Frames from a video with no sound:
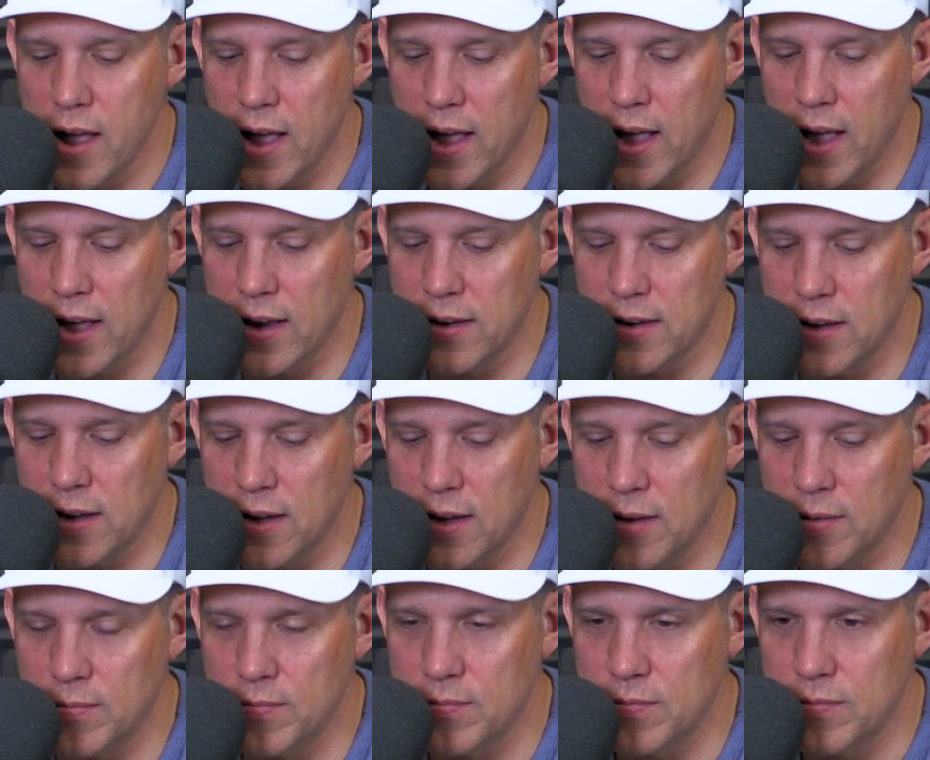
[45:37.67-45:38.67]
And
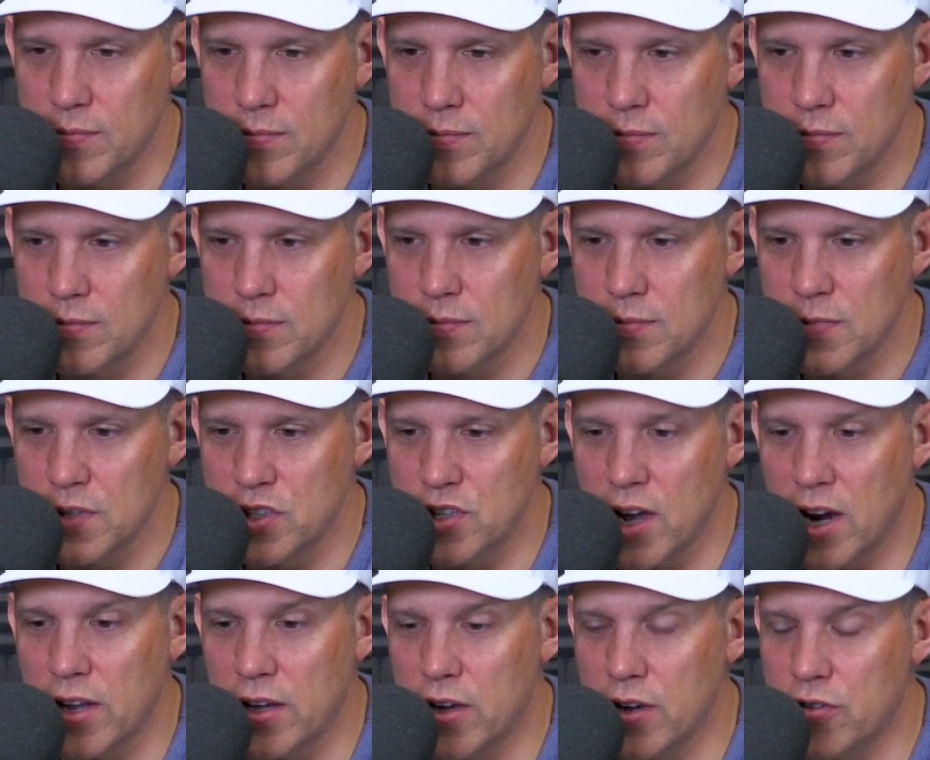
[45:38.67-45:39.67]

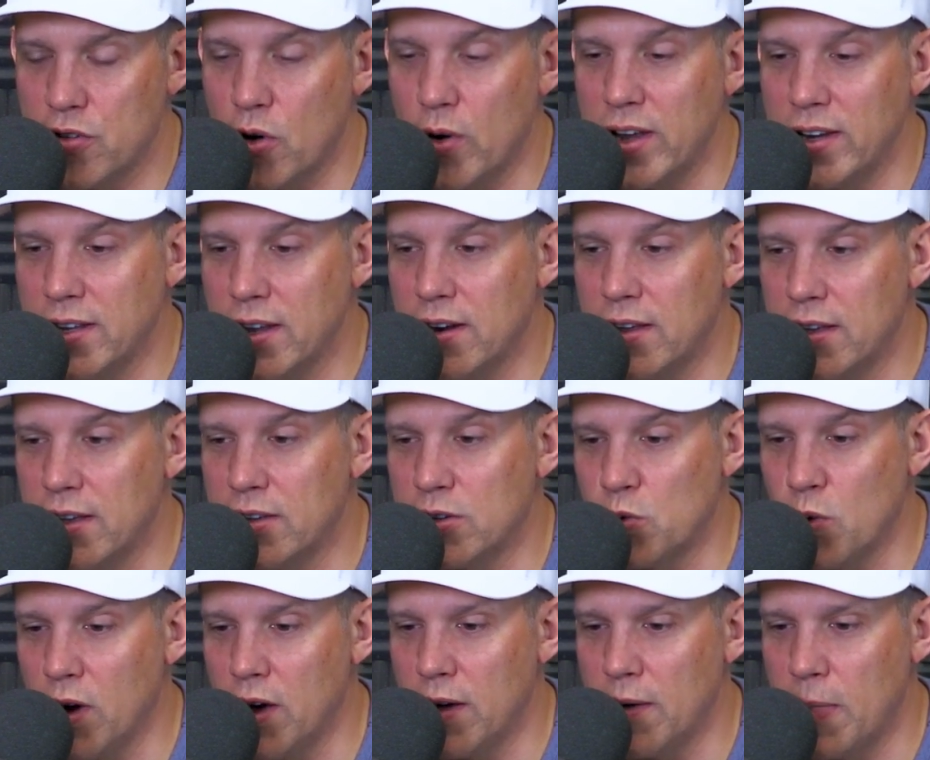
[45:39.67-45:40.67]
Johnny Gaudreau, he did it his
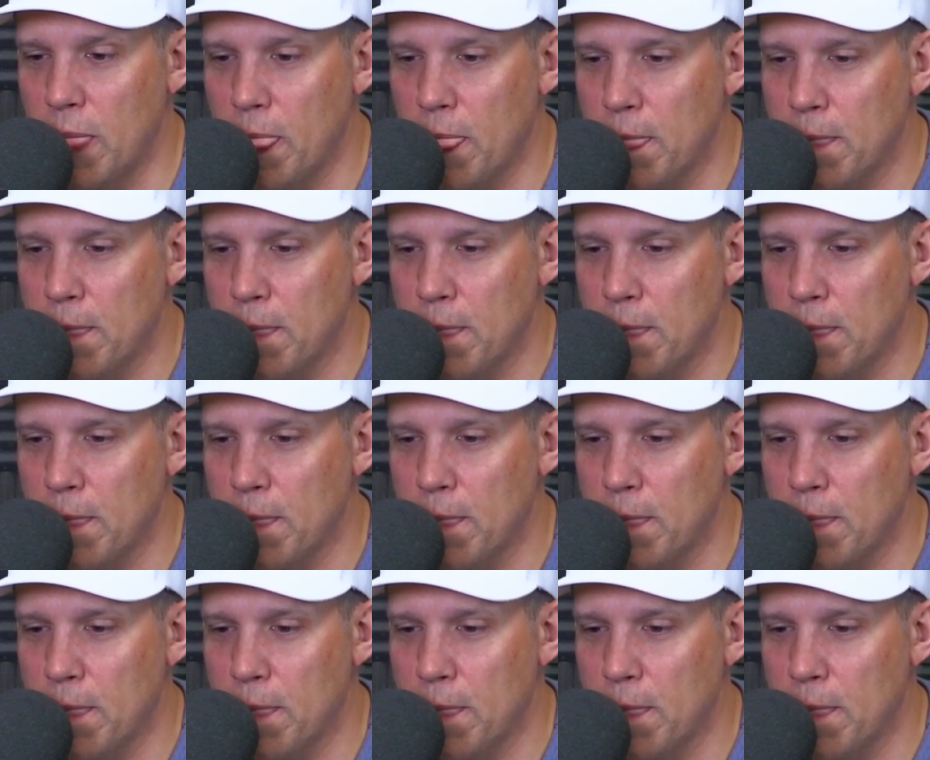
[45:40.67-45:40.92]
way.